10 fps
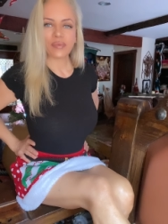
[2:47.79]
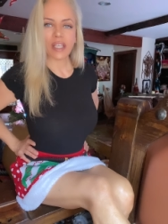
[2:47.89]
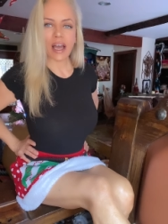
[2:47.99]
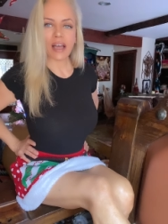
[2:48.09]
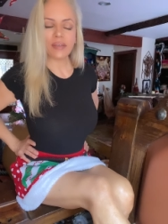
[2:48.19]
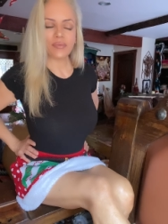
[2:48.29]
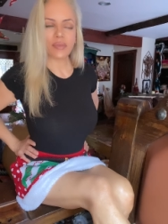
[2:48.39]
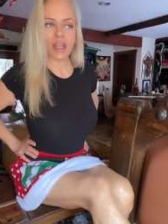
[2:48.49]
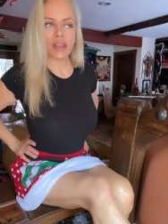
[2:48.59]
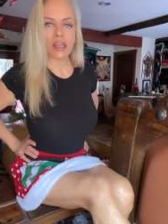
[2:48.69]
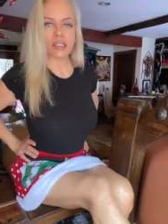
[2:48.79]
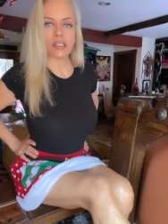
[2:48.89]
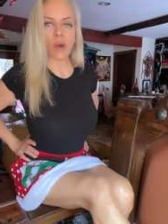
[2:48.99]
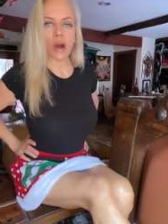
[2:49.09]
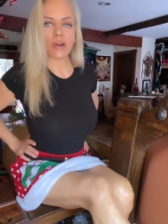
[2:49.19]
Yeah, and then
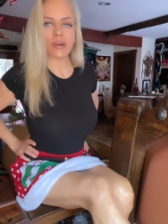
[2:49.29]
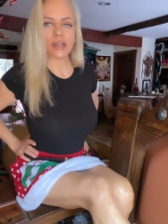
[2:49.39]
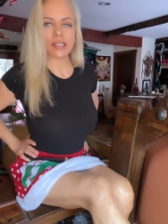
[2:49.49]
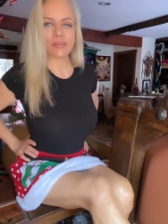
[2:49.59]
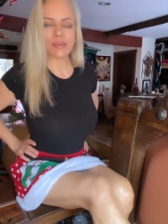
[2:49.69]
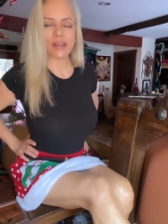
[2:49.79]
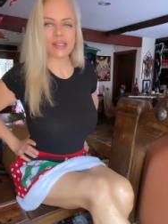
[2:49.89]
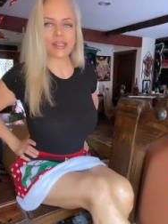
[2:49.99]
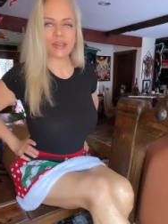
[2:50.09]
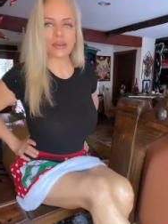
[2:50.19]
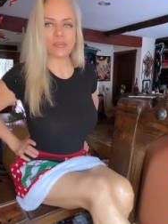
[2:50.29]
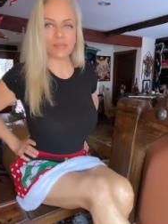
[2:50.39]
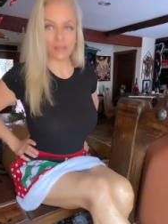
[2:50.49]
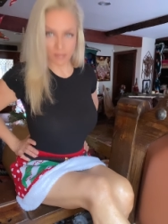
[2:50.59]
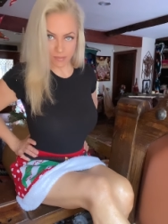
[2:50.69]
tomorrow is the little
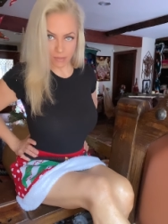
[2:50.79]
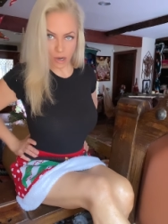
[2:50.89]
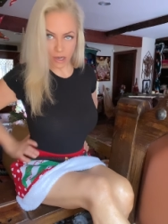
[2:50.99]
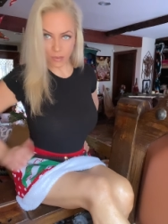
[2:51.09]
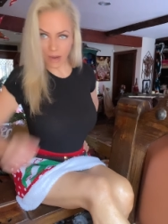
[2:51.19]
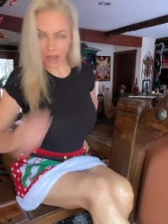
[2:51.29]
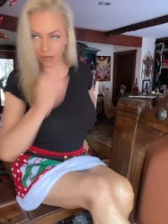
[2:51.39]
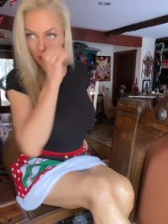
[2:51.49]
party we're having